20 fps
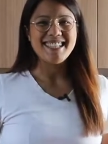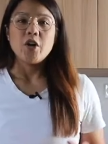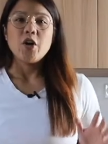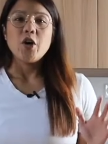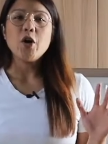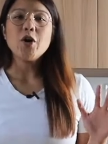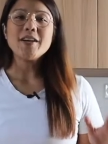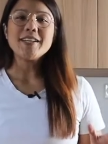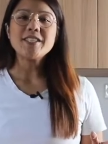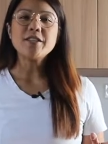
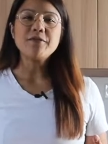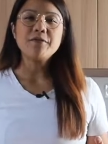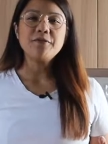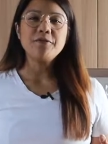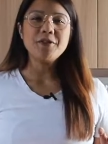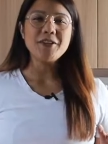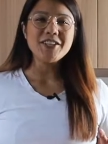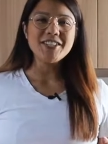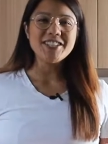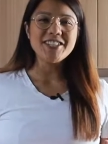Okay, so
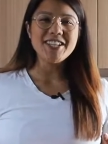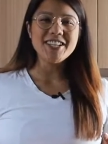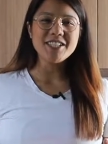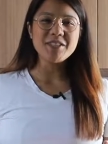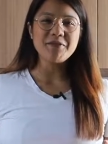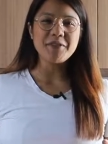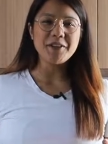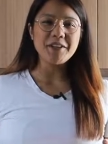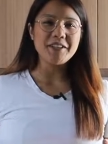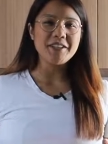first things
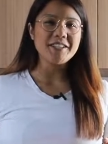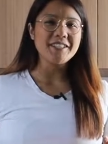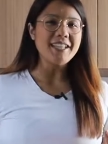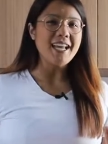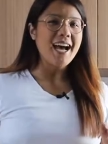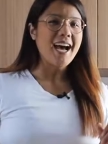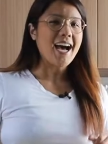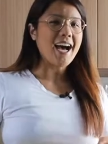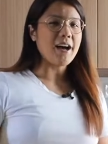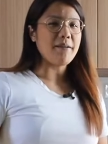first,
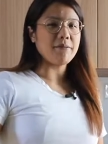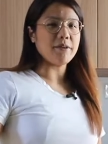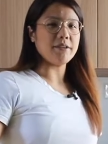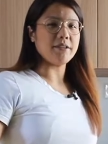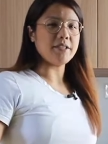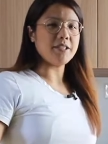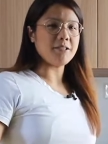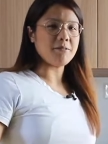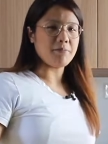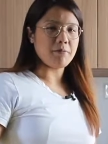I'm gonna
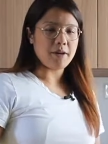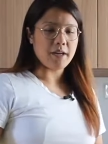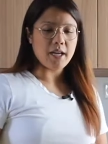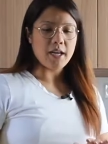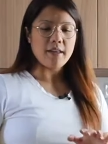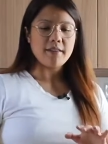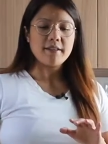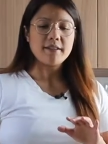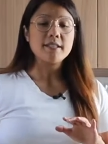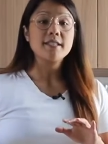
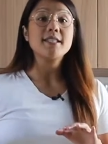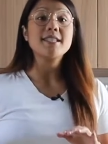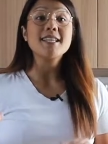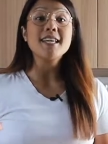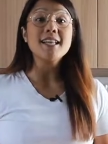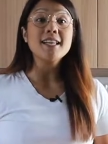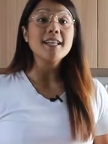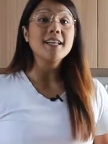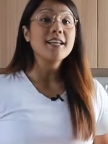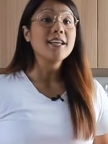spray the
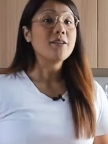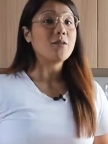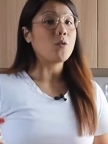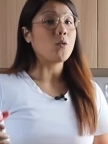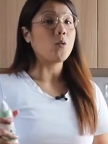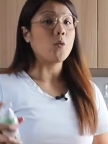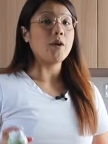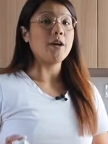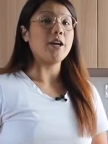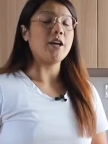skillet
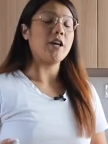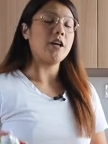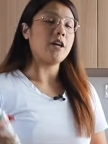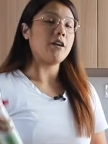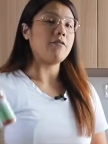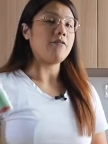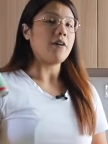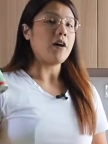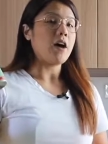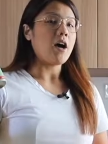
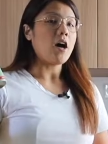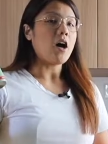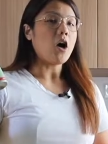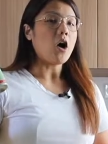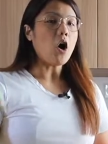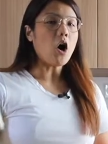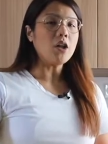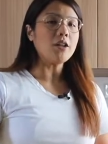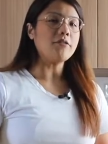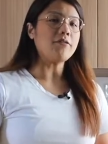with
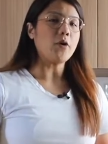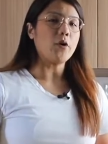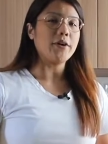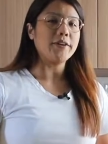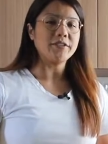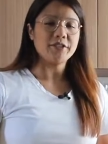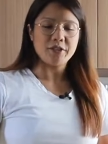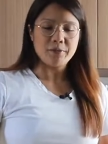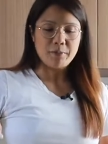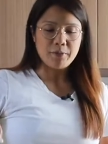olive oil
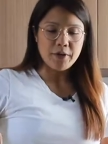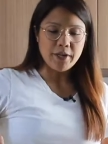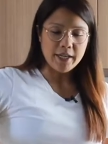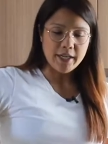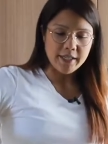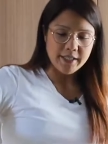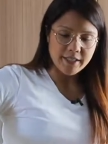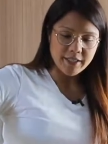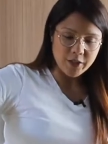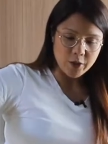spray.
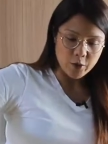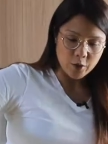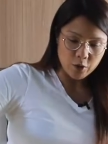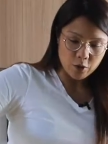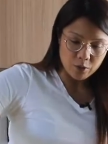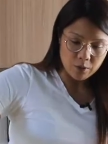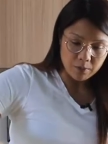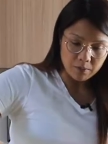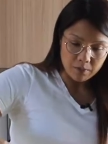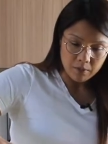
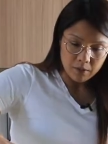So